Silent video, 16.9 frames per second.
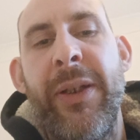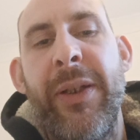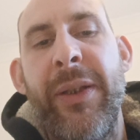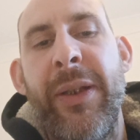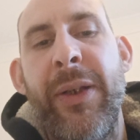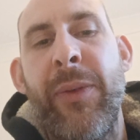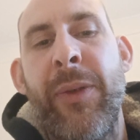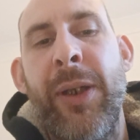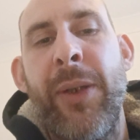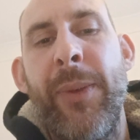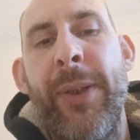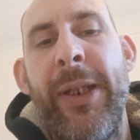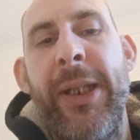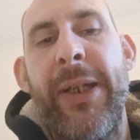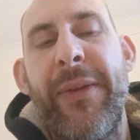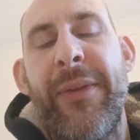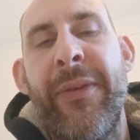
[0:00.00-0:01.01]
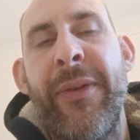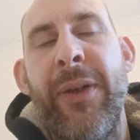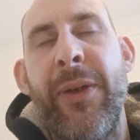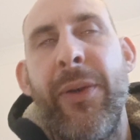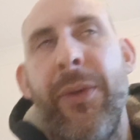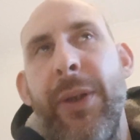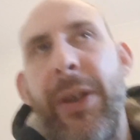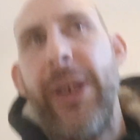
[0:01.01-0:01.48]
That'll go in there.
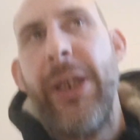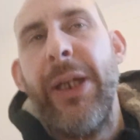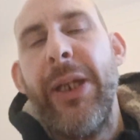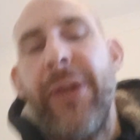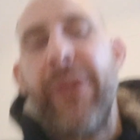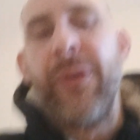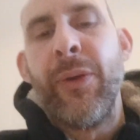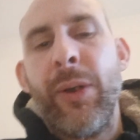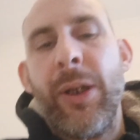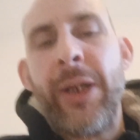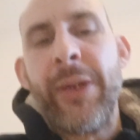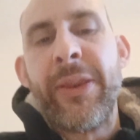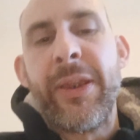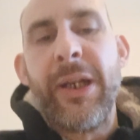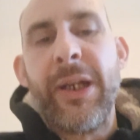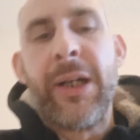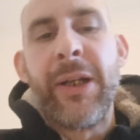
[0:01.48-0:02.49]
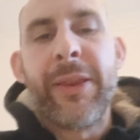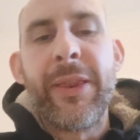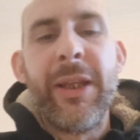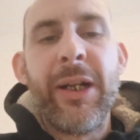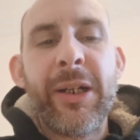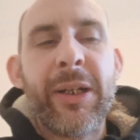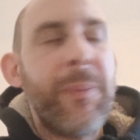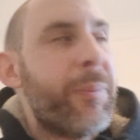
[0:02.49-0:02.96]
So
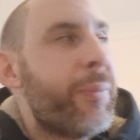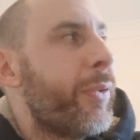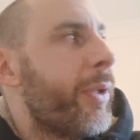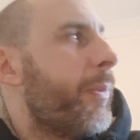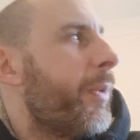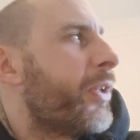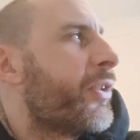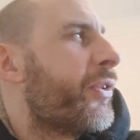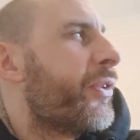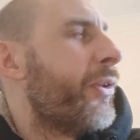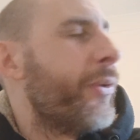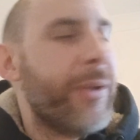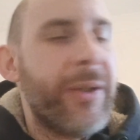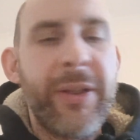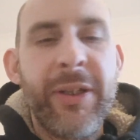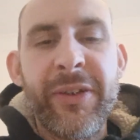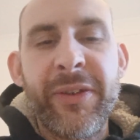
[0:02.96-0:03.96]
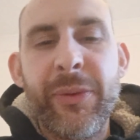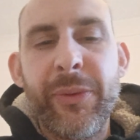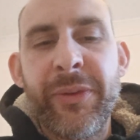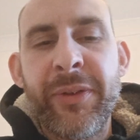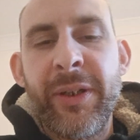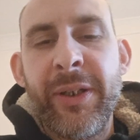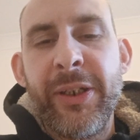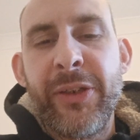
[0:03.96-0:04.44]
I can pretty much do a nice little
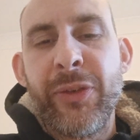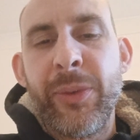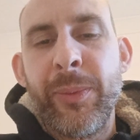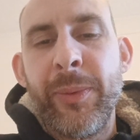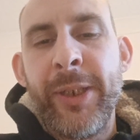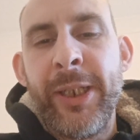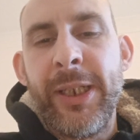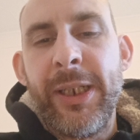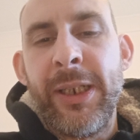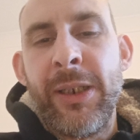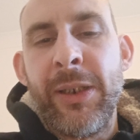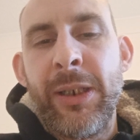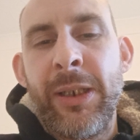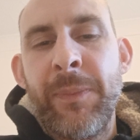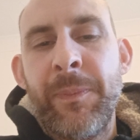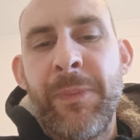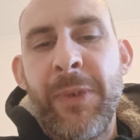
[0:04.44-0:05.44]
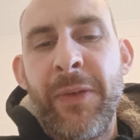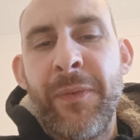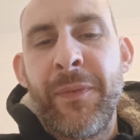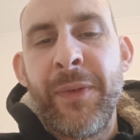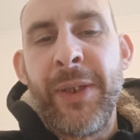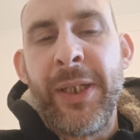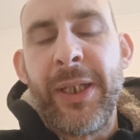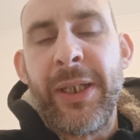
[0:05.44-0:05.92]
tidy job on that. I
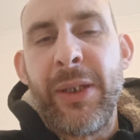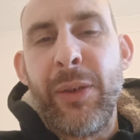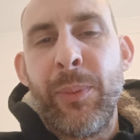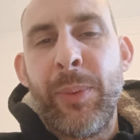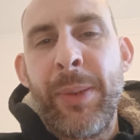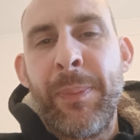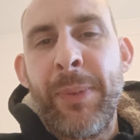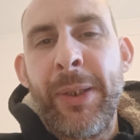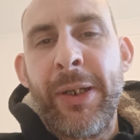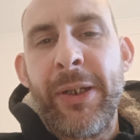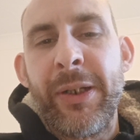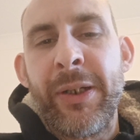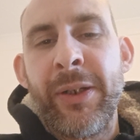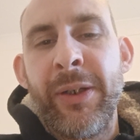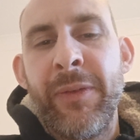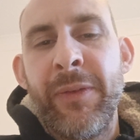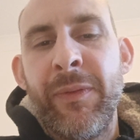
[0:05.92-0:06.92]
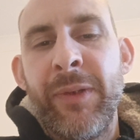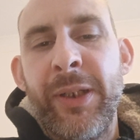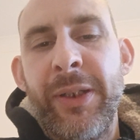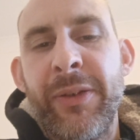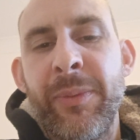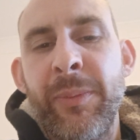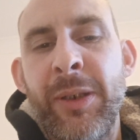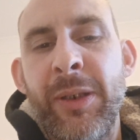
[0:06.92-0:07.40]
think it'll be better kind of
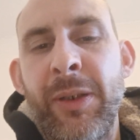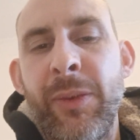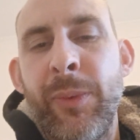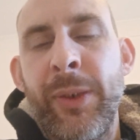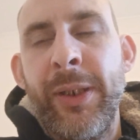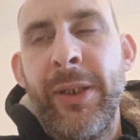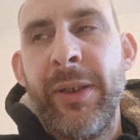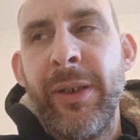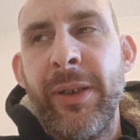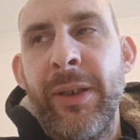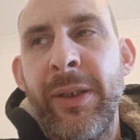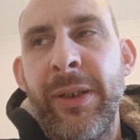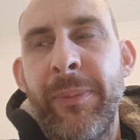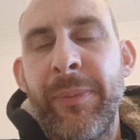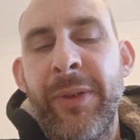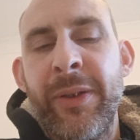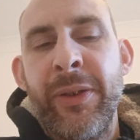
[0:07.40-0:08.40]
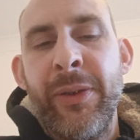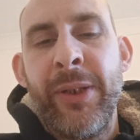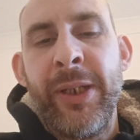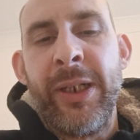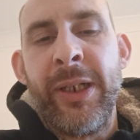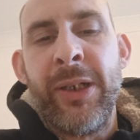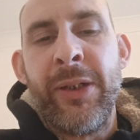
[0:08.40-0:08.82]
like tomorrow when I'm doing it.